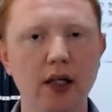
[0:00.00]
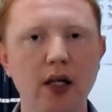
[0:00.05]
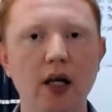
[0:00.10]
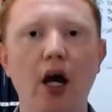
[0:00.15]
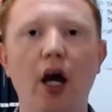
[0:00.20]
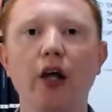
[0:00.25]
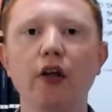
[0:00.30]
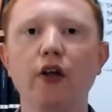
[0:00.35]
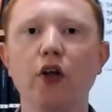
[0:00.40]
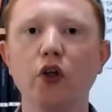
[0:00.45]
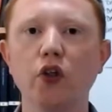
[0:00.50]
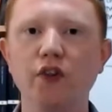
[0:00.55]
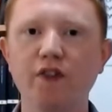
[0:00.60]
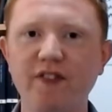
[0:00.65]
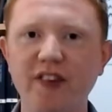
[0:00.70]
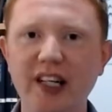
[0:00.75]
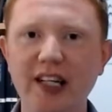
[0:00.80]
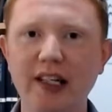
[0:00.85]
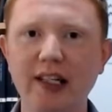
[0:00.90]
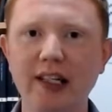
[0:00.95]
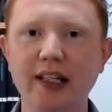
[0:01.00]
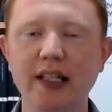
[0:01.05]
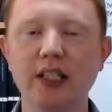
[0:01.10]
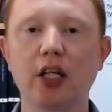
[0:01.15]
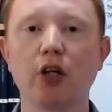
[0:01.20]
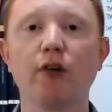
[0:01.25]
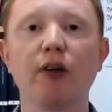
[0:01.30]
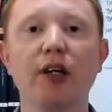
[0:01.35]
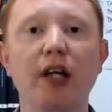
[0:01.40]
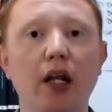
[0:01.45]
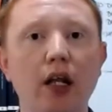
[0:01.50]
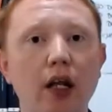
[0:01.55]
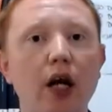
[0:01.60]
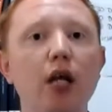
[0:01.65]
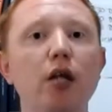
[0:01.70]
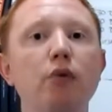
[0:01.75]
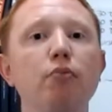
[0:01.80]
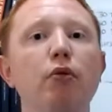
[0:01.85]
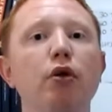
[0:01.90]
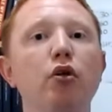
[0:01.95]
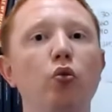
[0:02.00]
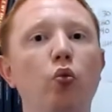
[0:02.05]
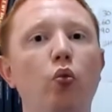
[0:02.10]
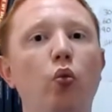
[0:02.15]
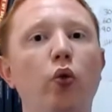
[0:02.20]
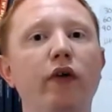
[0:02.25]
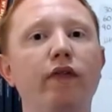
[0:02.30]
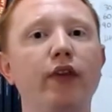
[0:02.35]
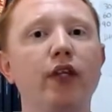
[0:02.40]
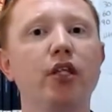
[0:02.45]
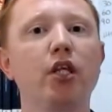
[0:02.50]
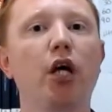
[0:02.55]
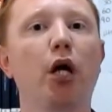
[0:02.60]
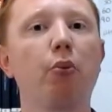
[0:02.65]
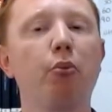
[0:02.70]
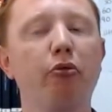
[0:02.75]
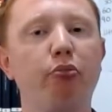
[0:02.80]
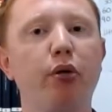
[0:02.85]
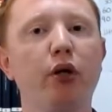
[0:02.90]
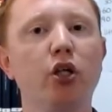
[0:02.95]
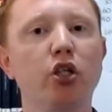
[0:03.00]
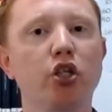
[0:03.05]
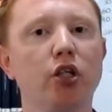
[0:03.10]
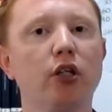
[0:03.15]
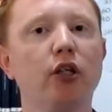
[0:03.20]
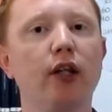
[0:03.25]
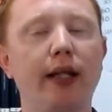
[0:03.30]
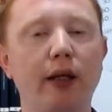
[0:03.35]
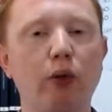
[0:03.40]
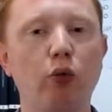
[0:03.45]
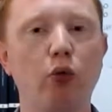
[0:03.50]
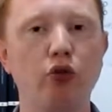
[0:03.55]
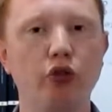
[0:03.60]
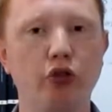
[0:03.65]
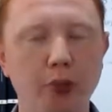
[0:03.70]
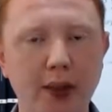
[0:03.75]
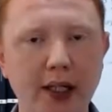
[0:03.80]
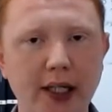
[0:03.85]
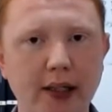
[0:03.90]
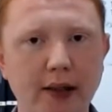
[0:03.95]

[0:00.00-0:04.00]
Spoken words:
and those feelings are in alignment with the type of person that they want to be.